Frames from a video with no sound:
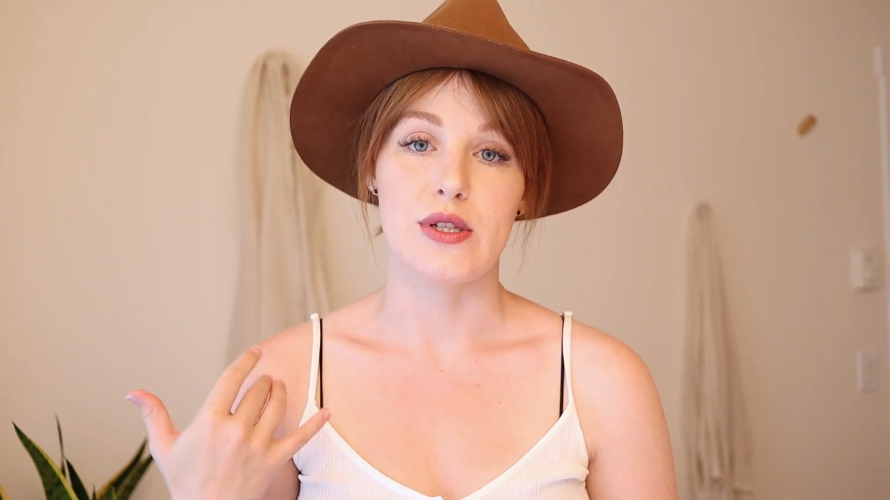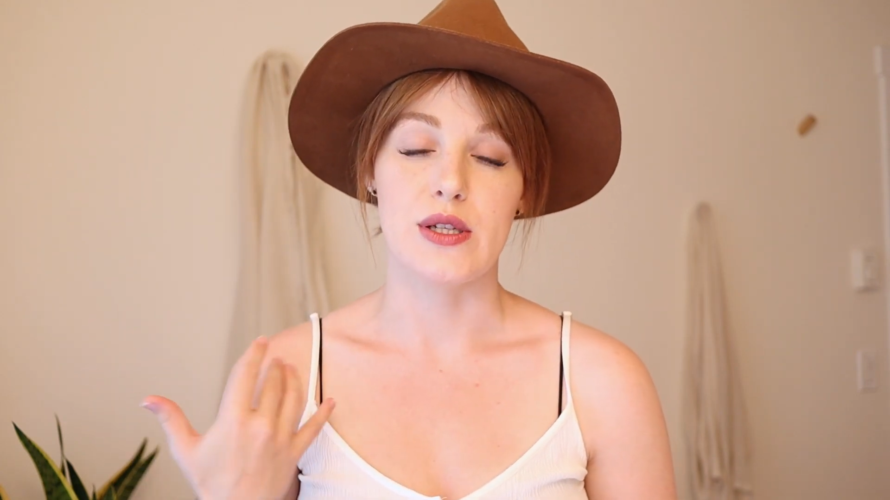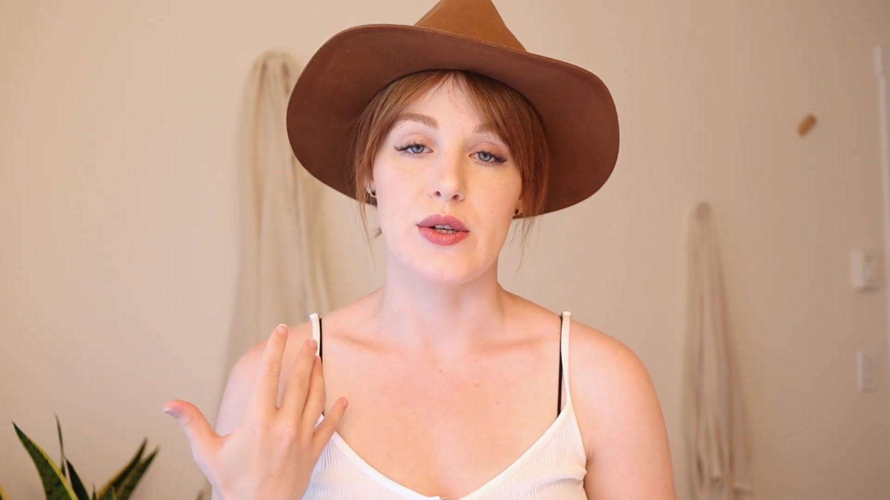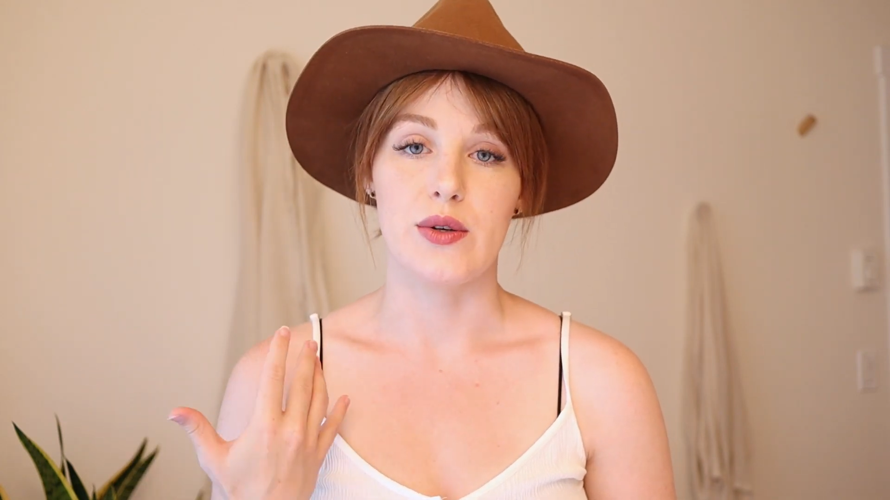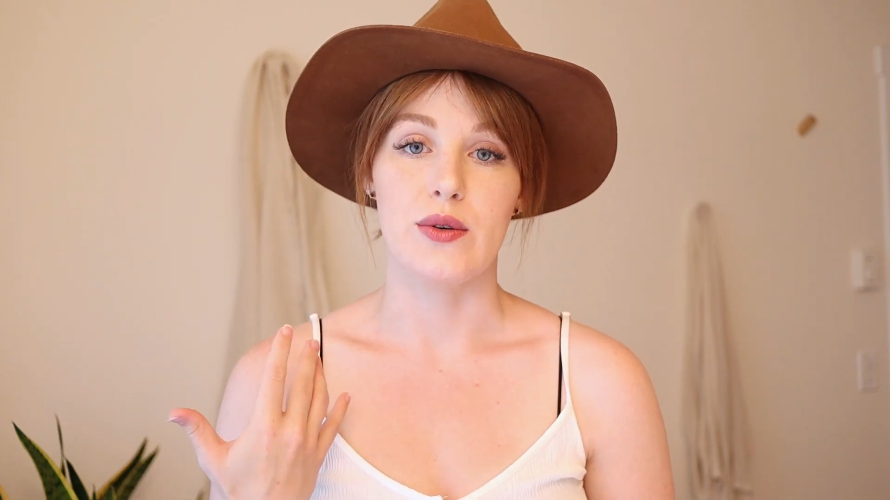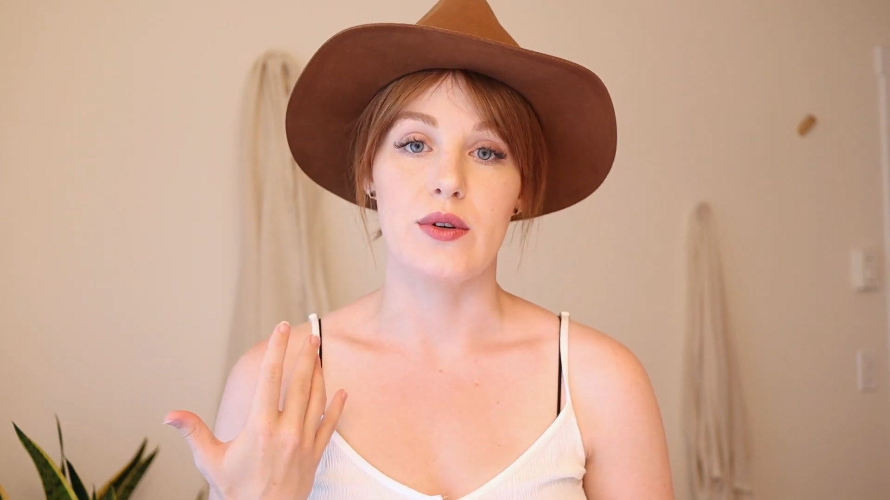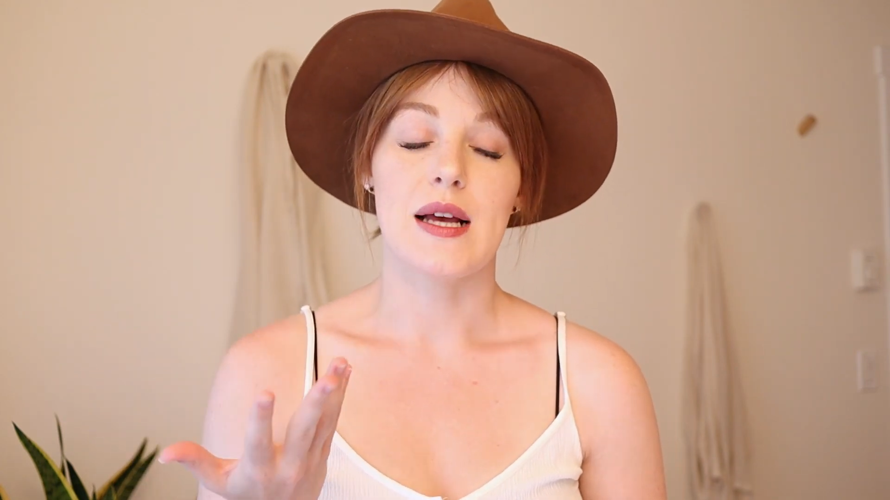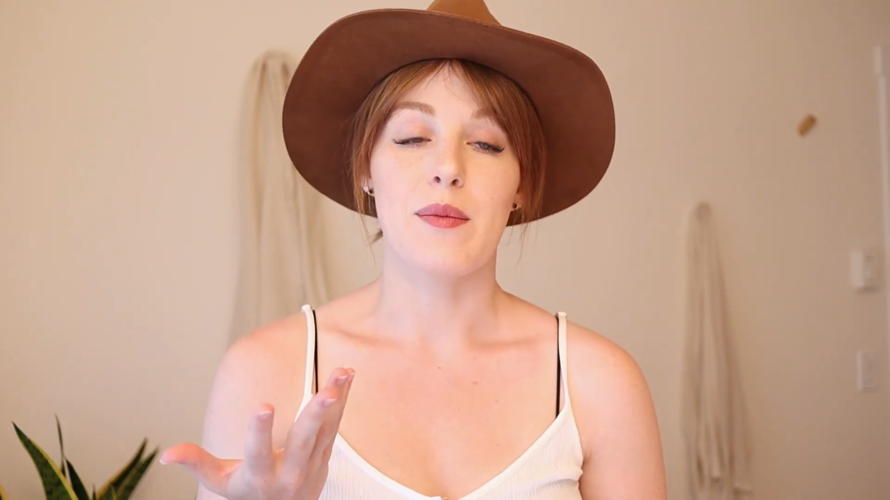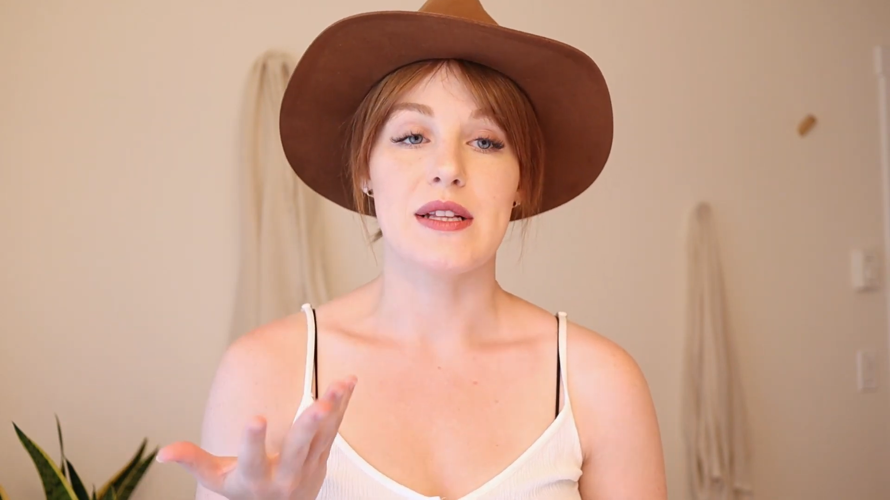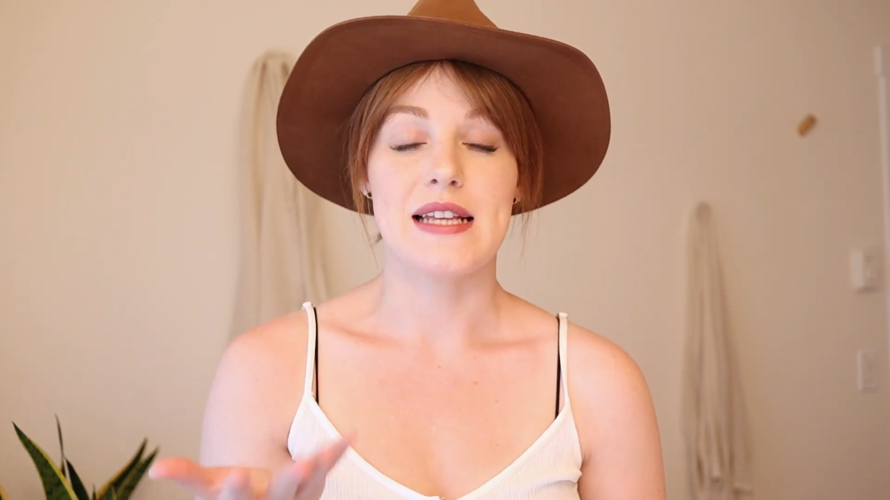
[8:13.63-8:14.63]
to
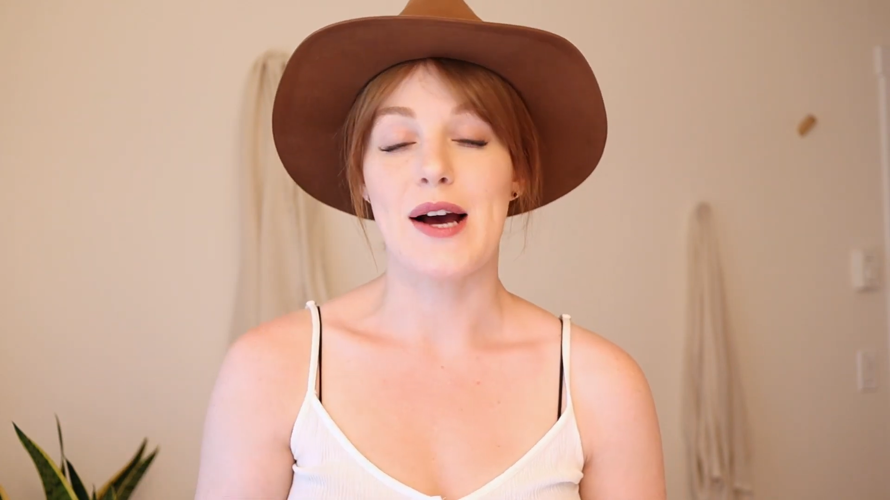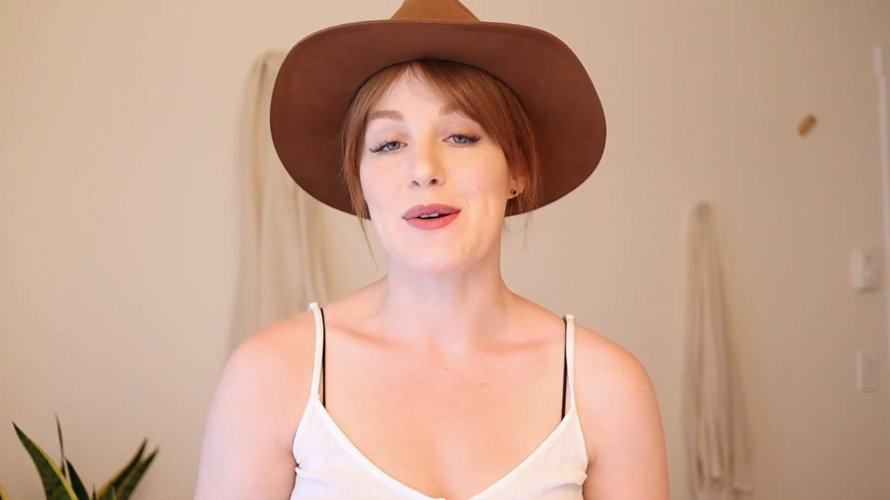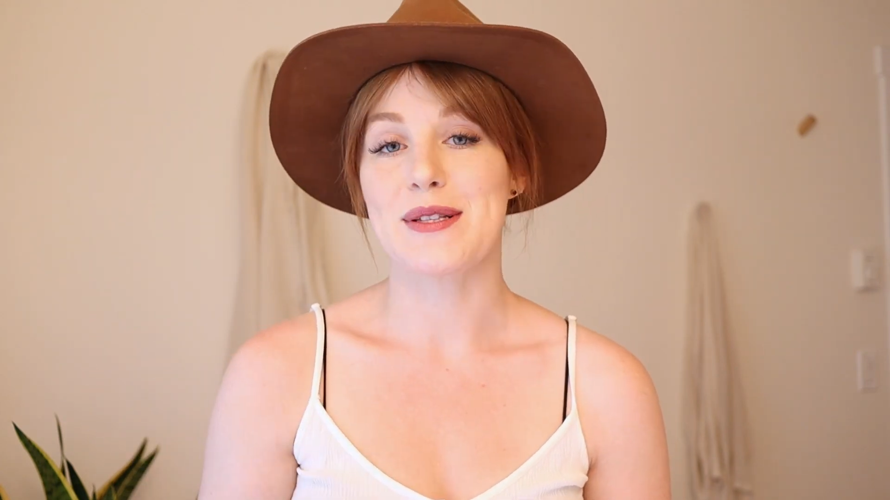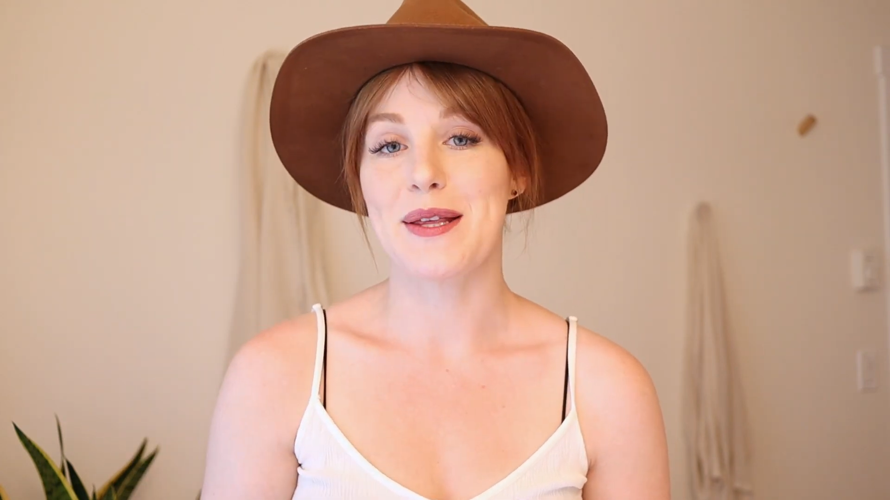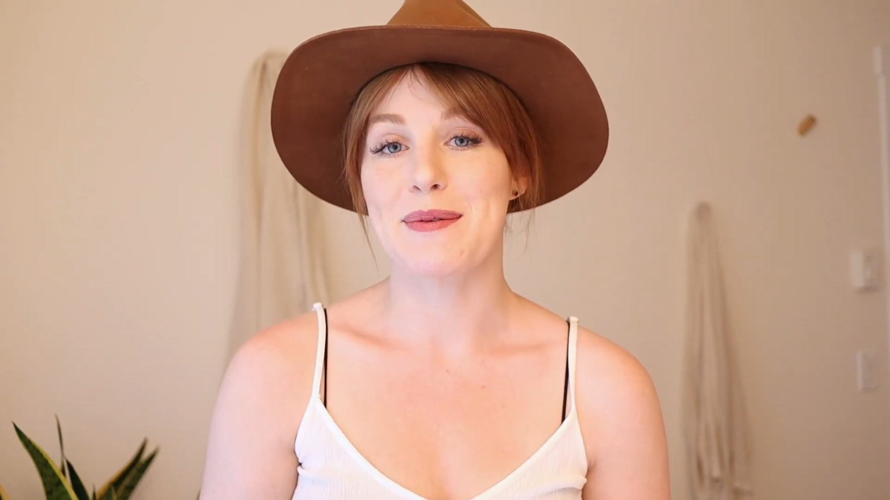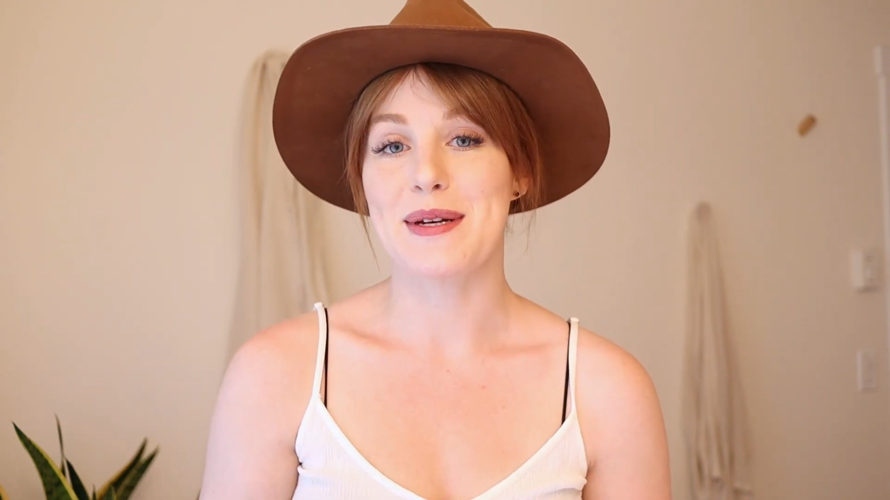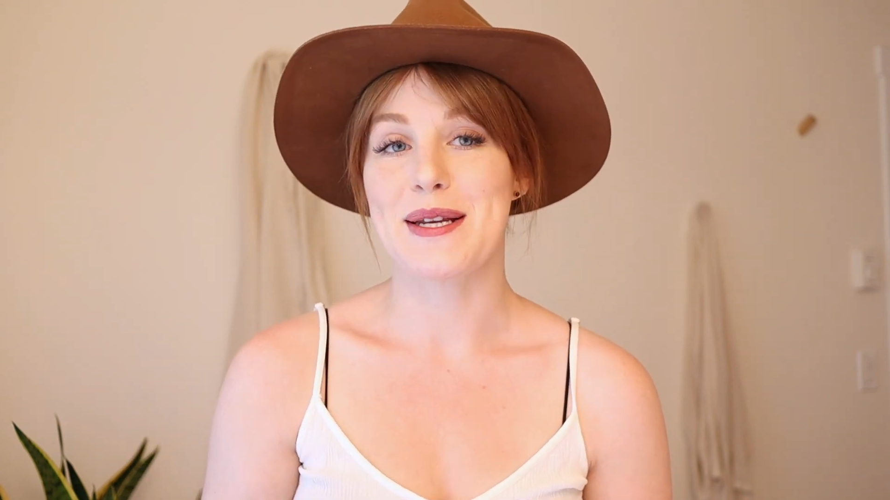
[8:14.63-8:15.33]
someone's house that we